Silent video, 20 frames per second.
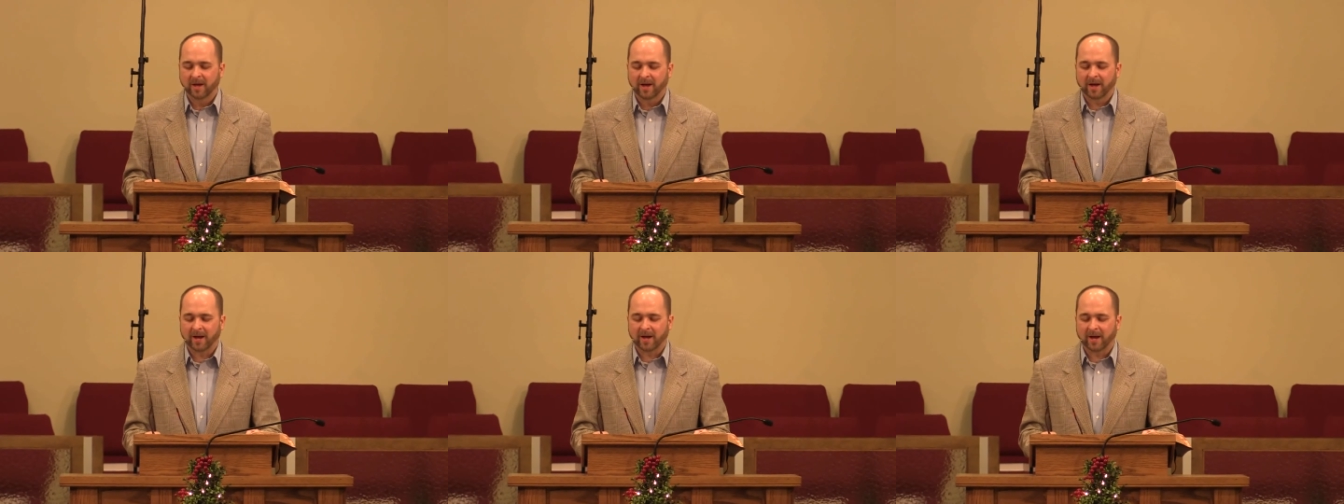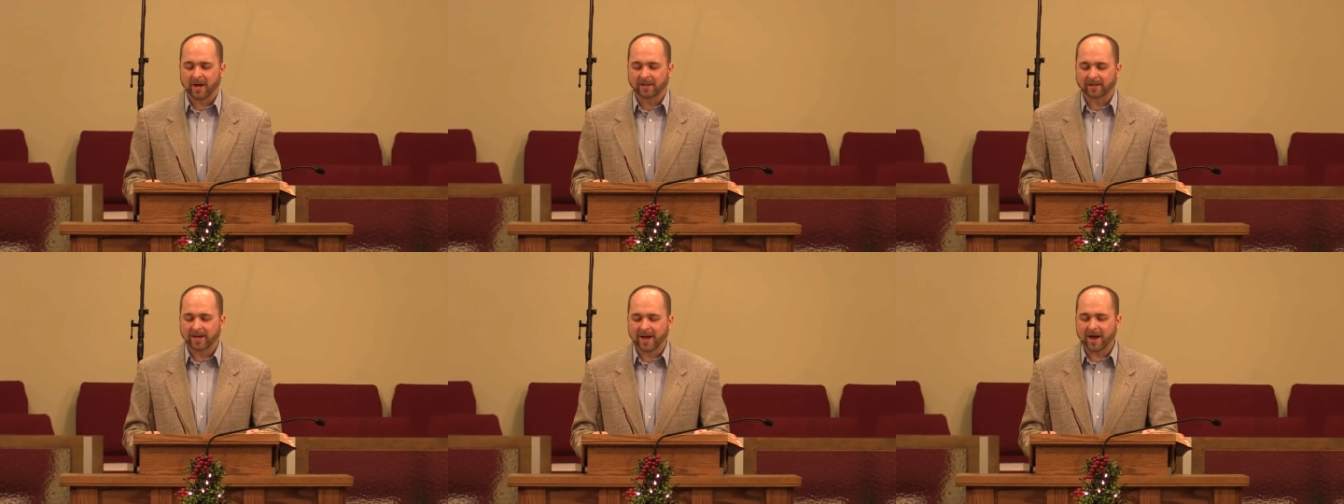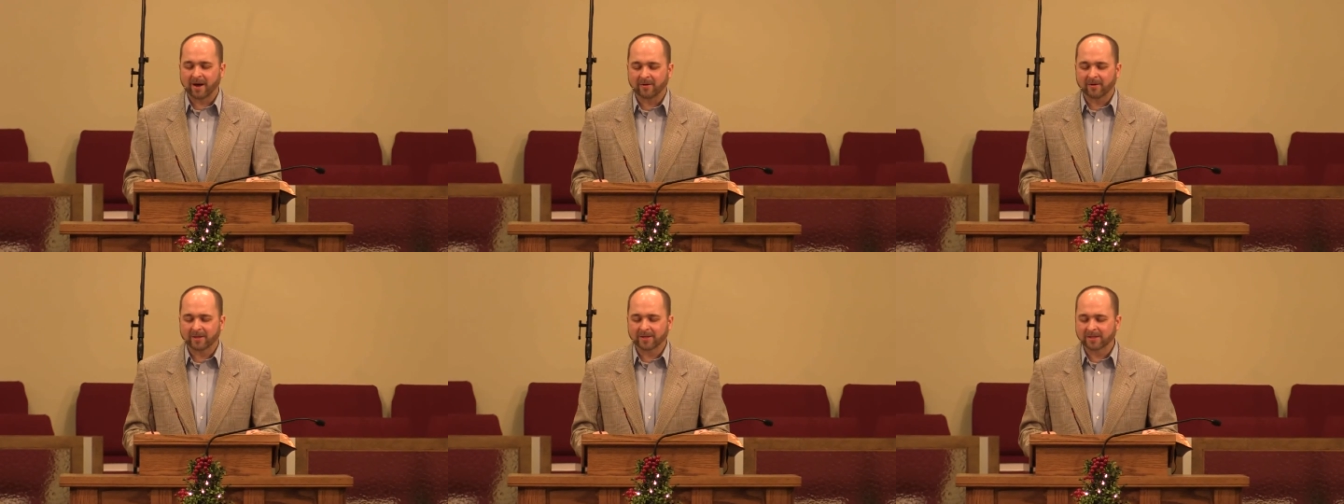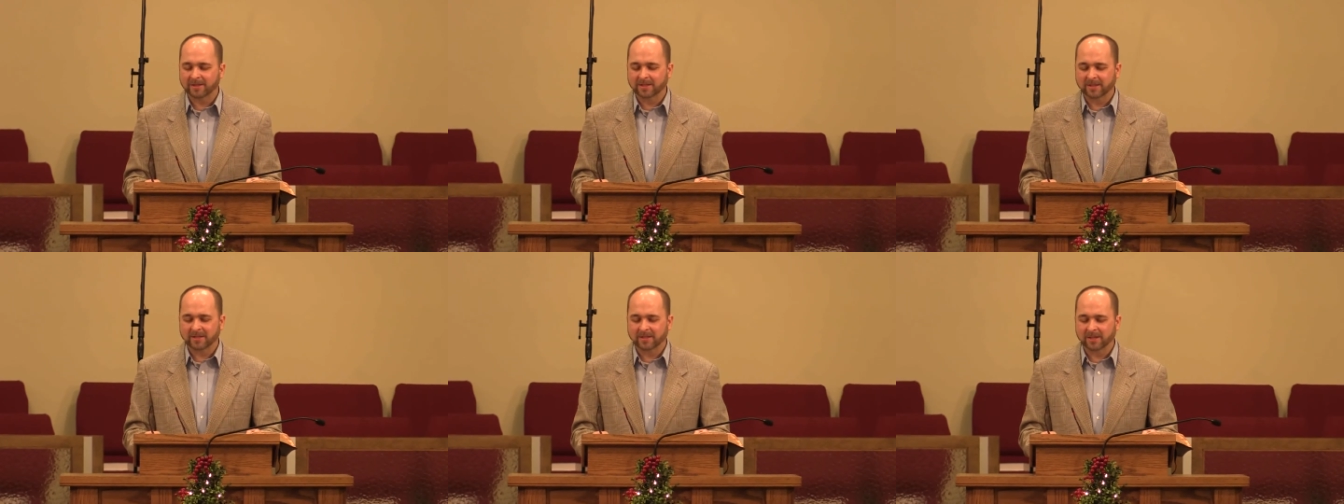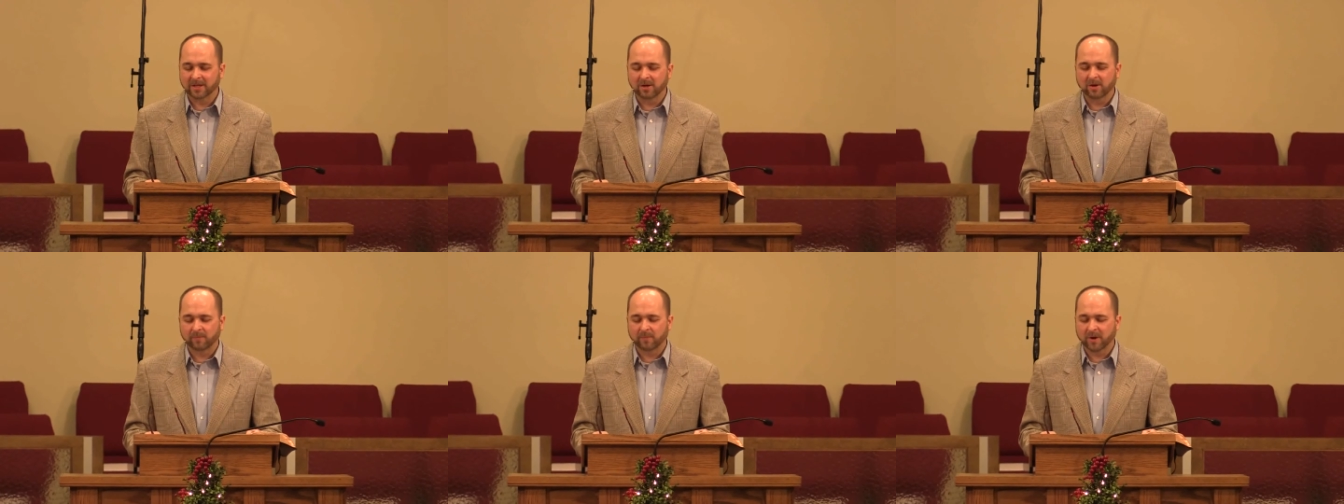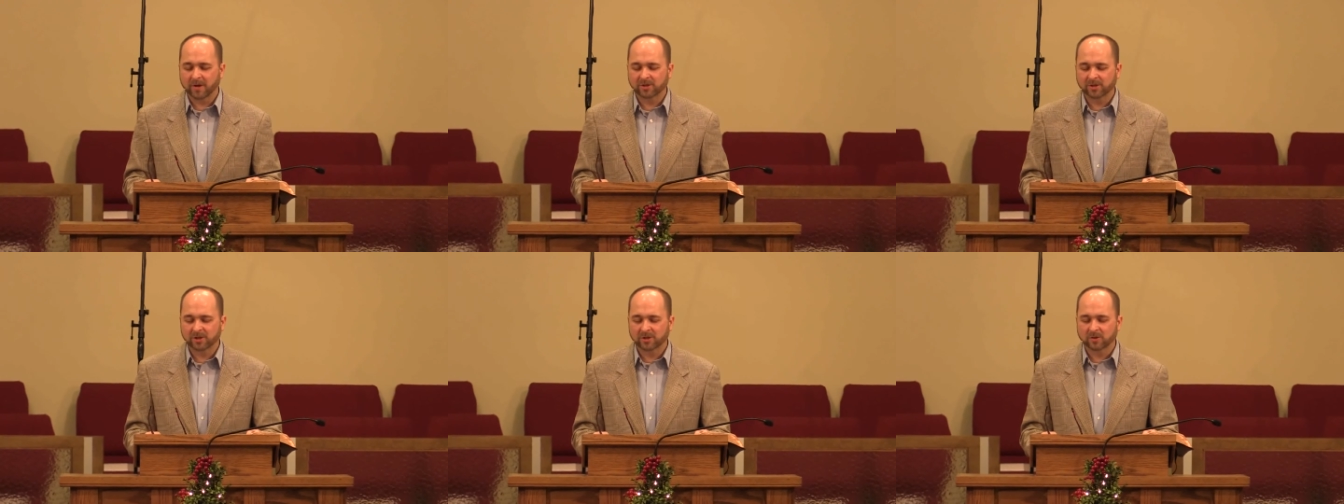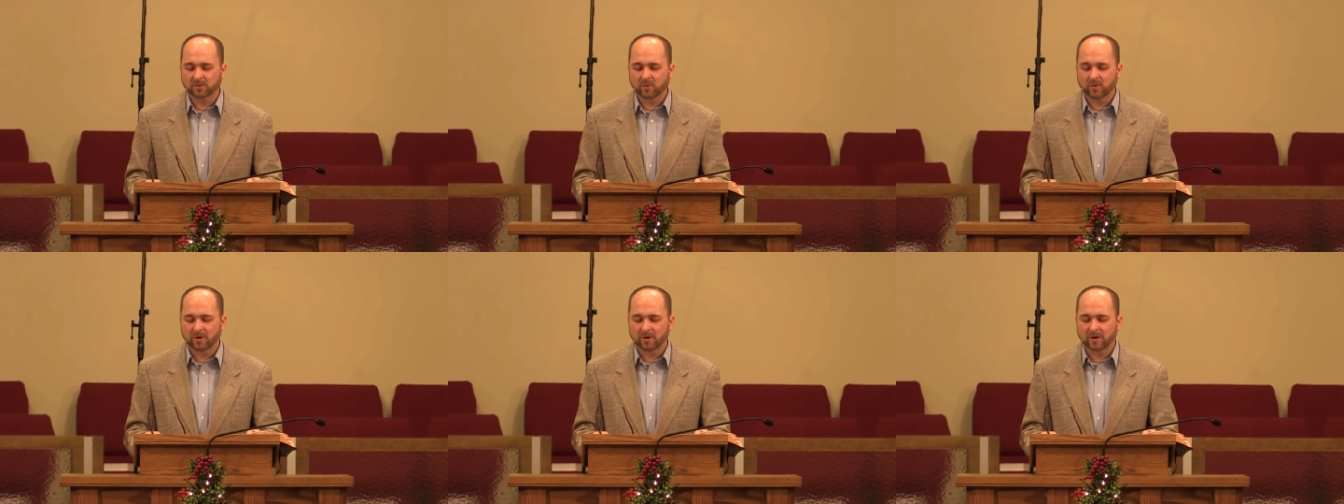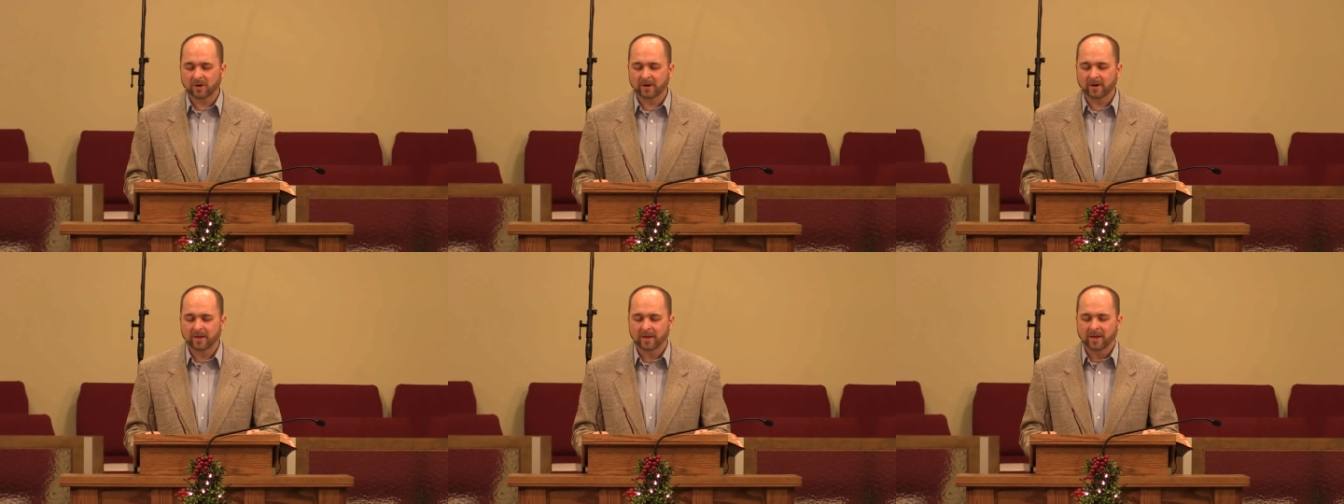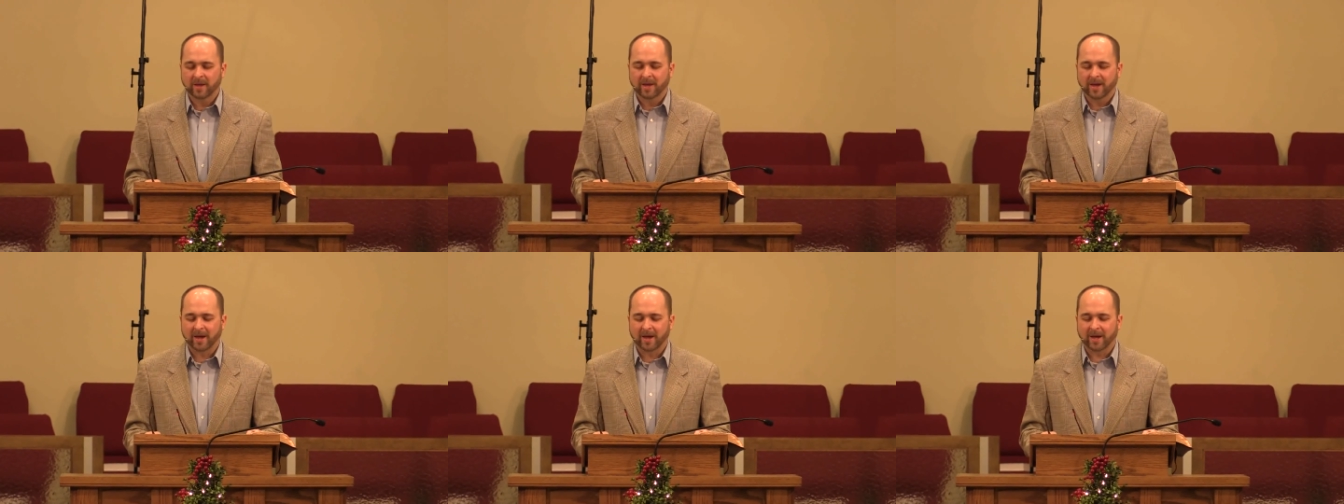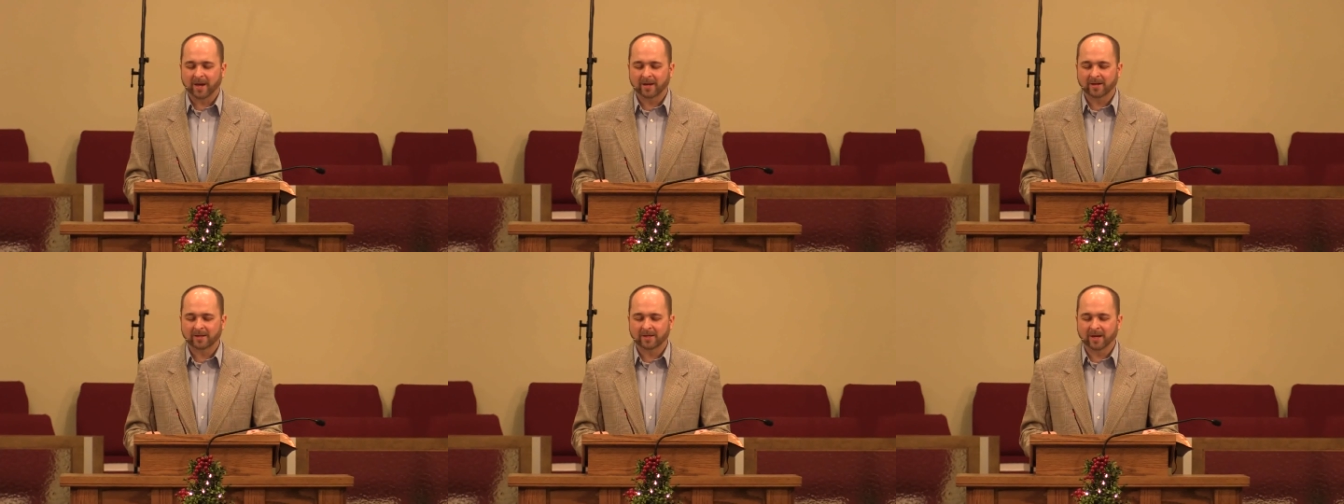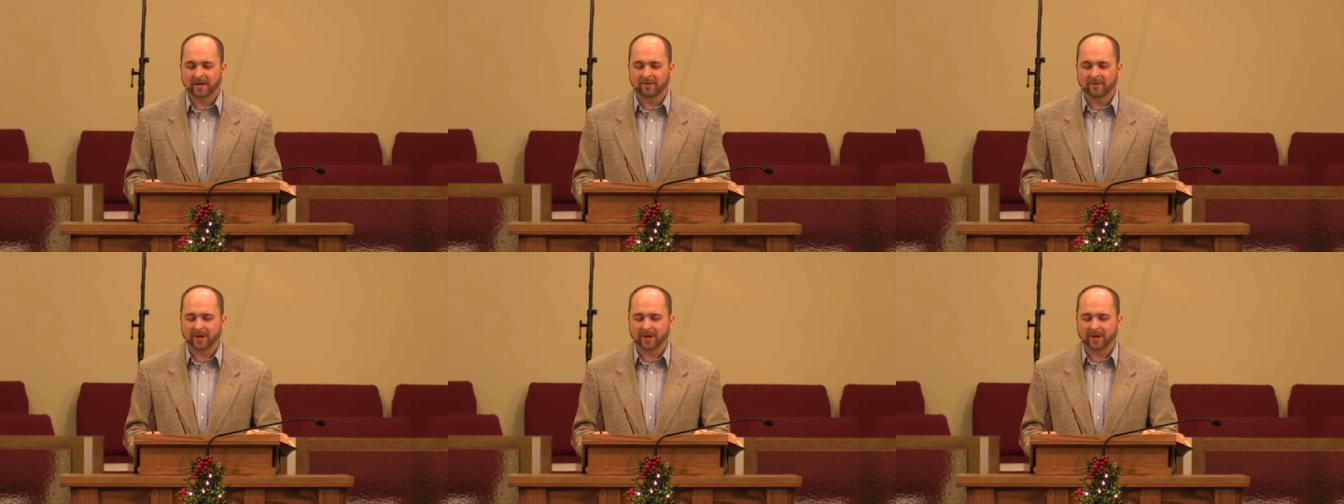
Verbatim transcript: uh, allow us to see your precious word and uh,